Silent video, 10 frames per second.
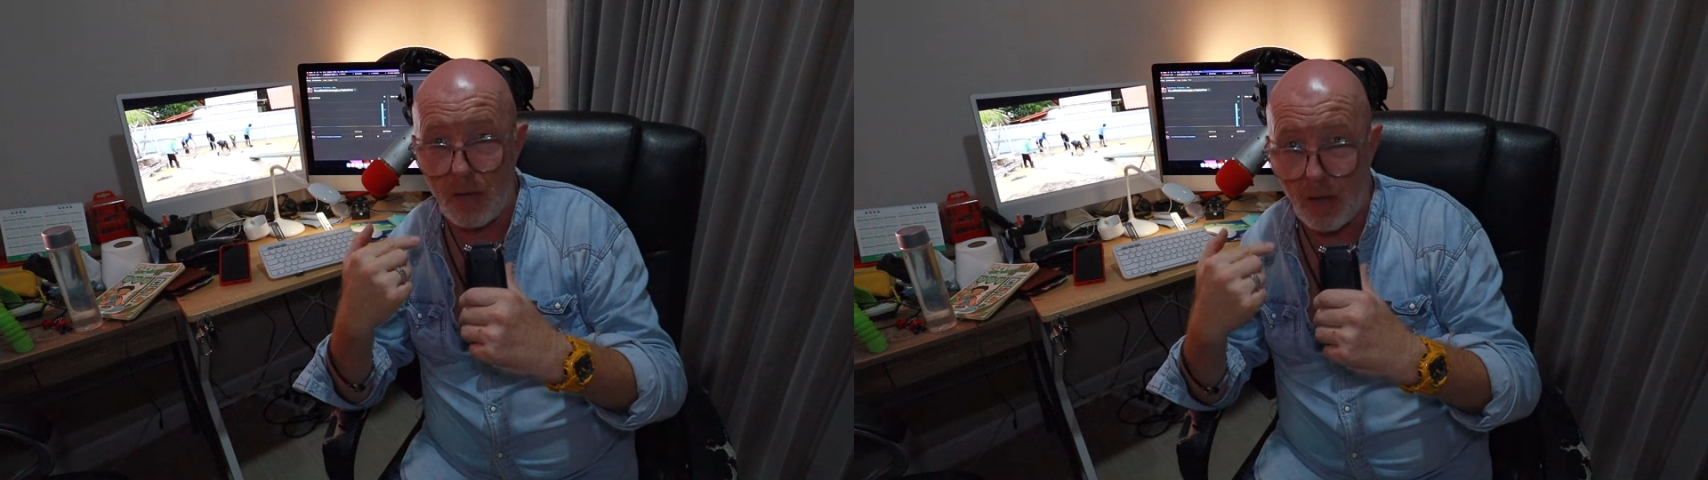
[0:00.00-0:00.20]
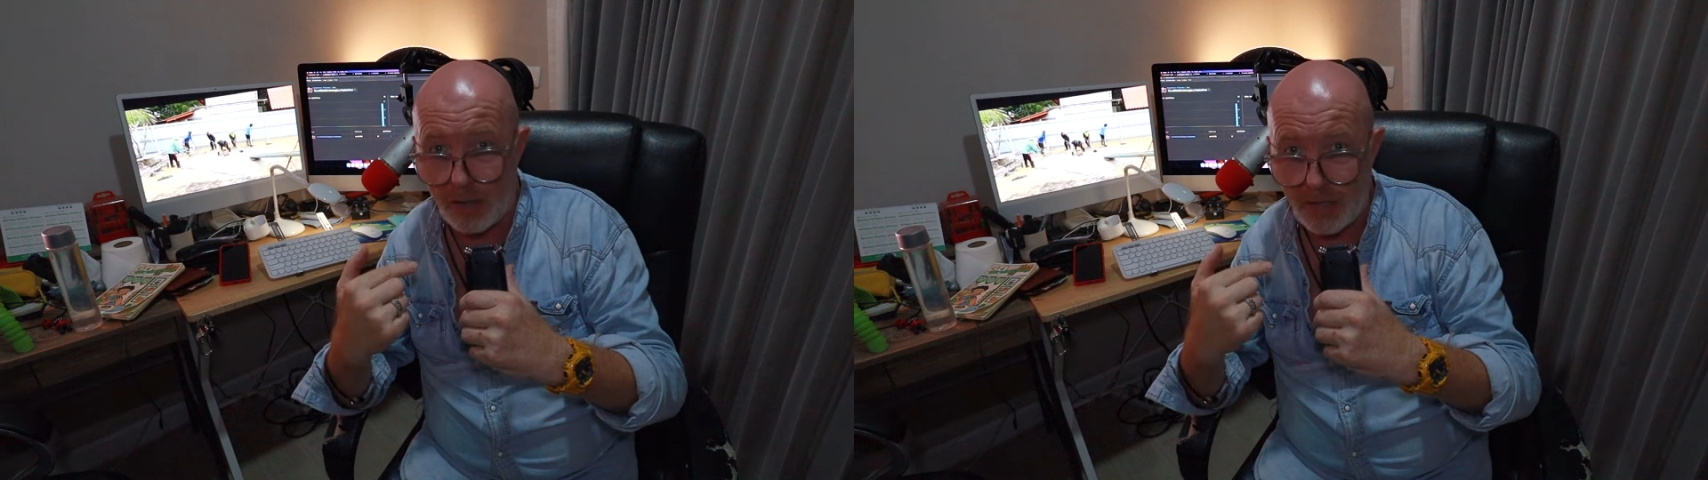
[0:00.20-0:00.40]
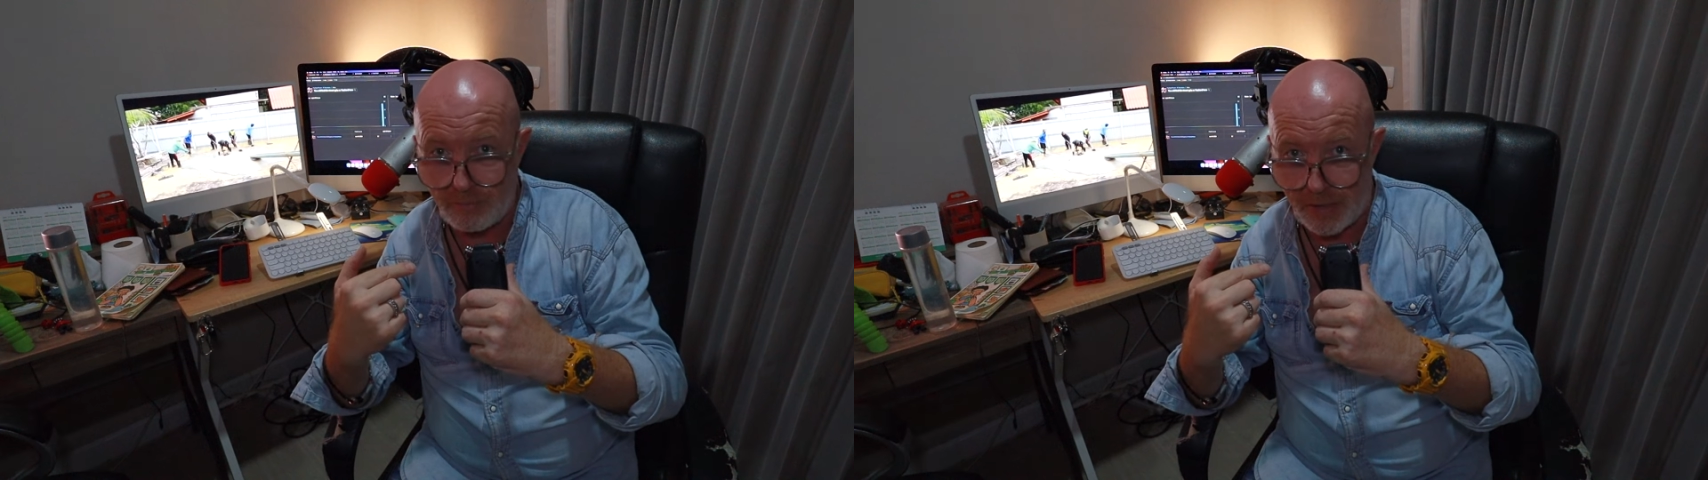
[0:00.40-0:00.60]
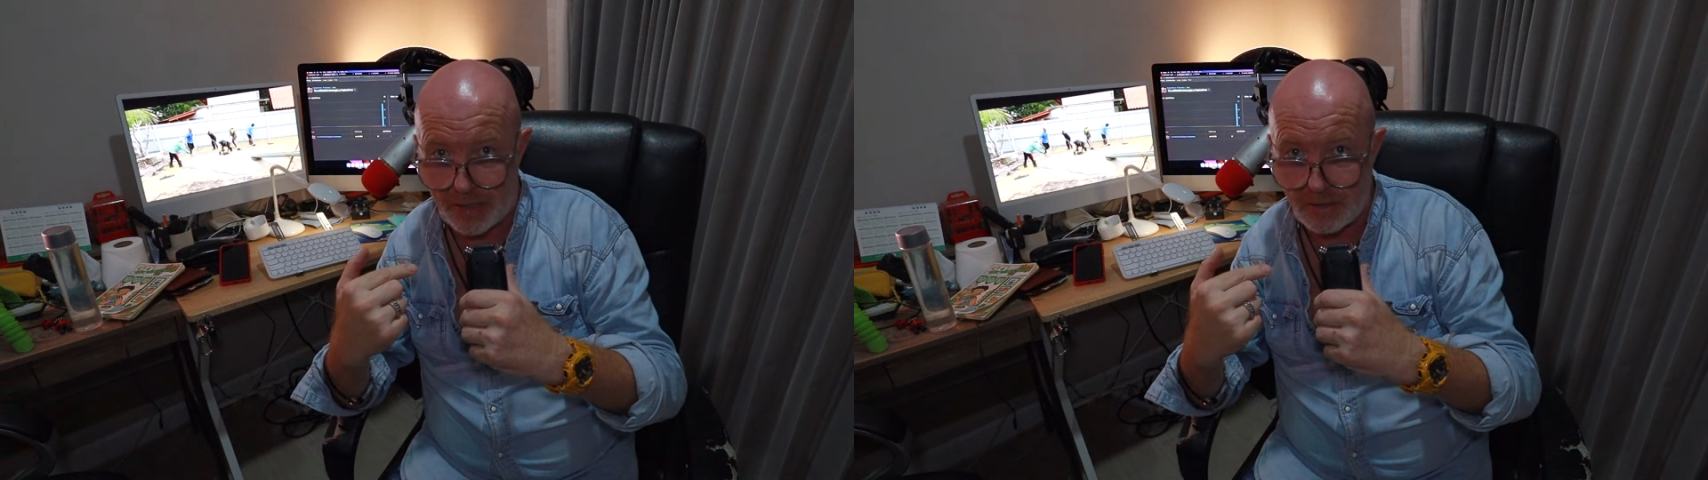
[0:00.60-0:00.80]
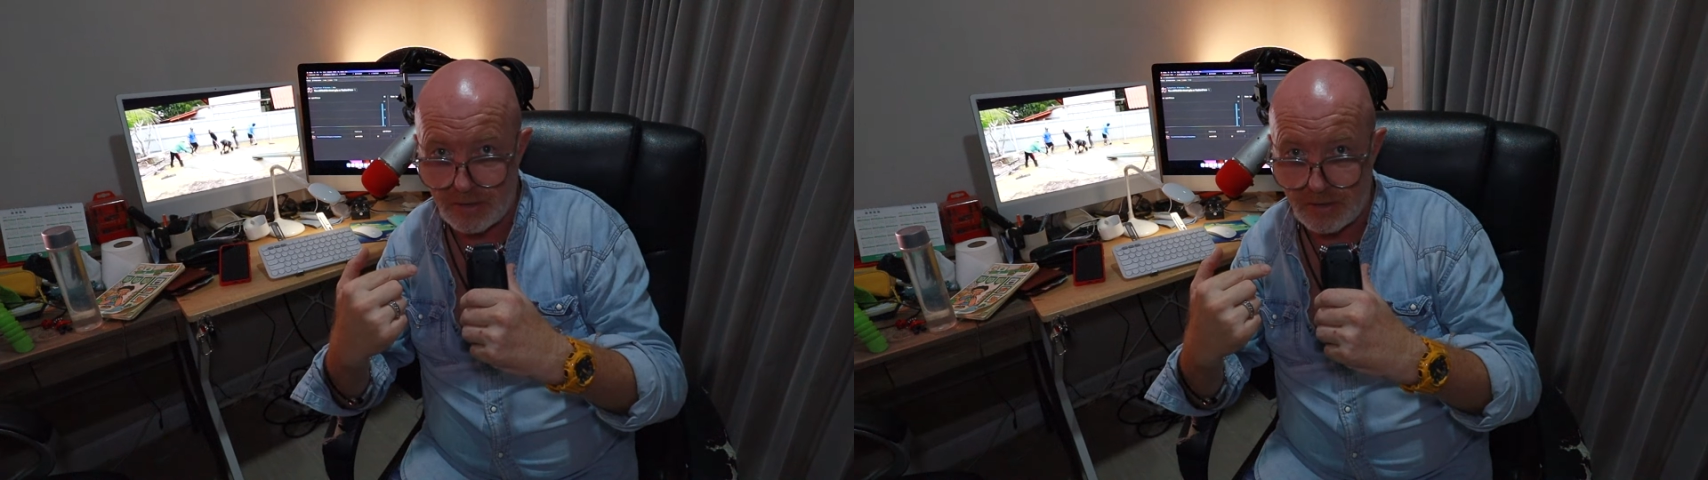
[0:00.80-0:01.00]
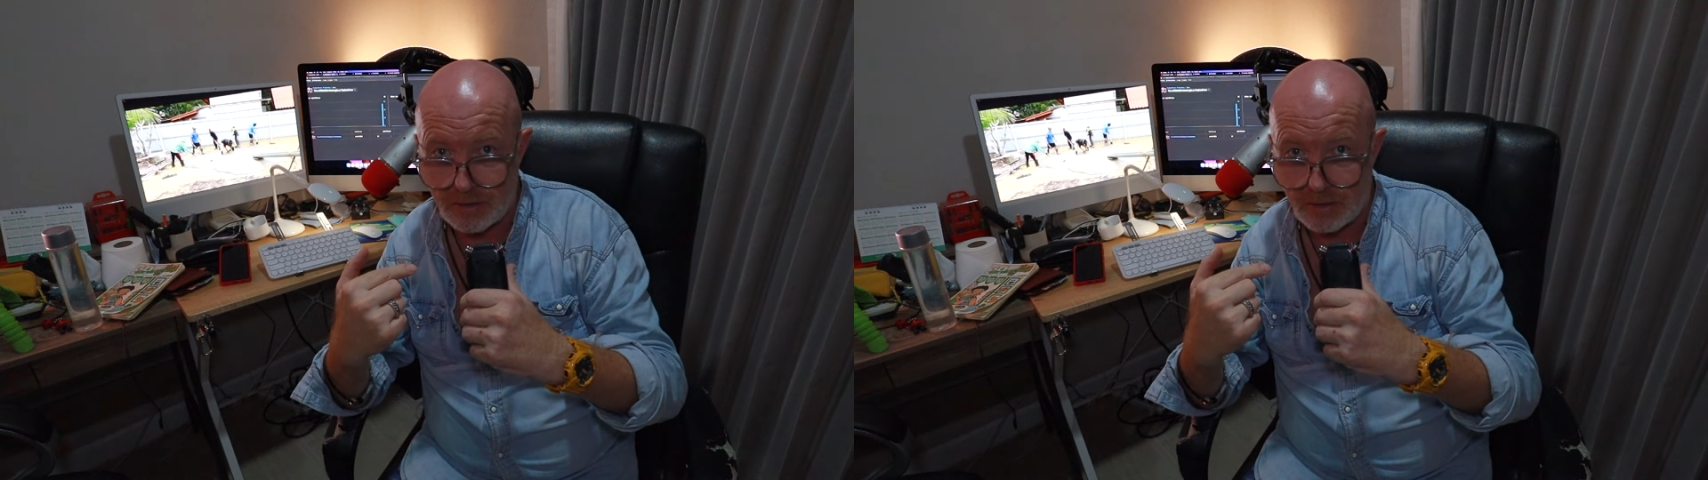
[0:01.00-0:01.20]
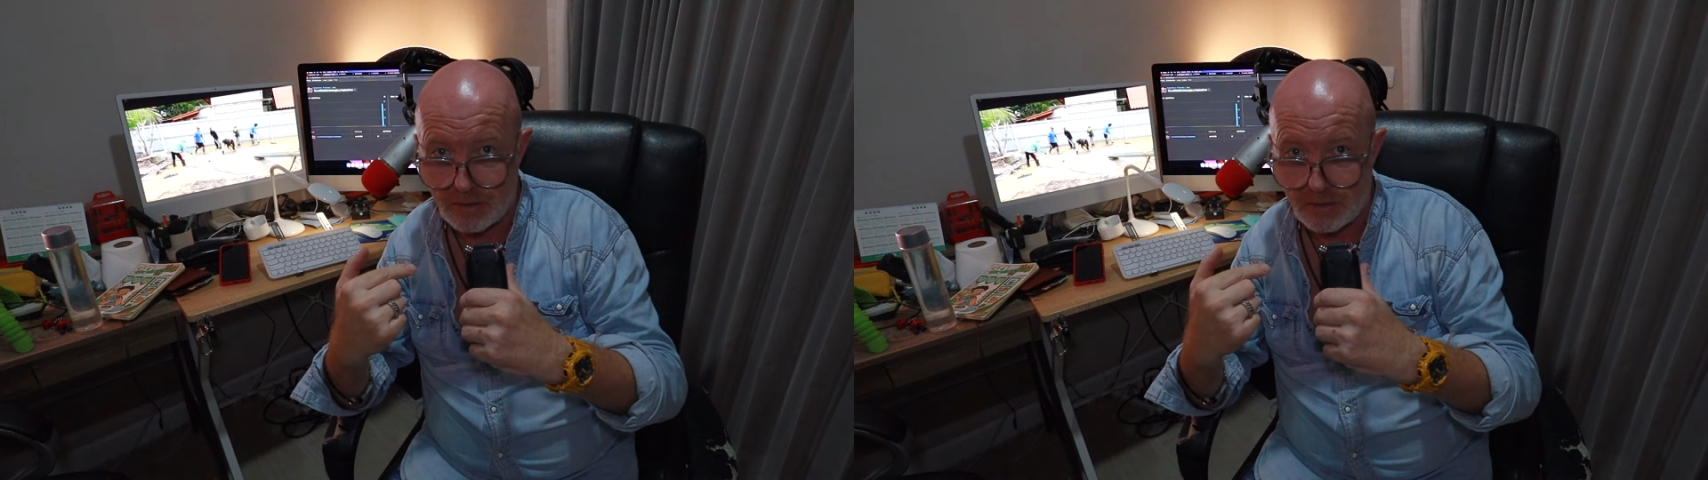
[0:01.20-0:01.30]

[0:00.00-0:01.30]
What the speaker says: I'm next,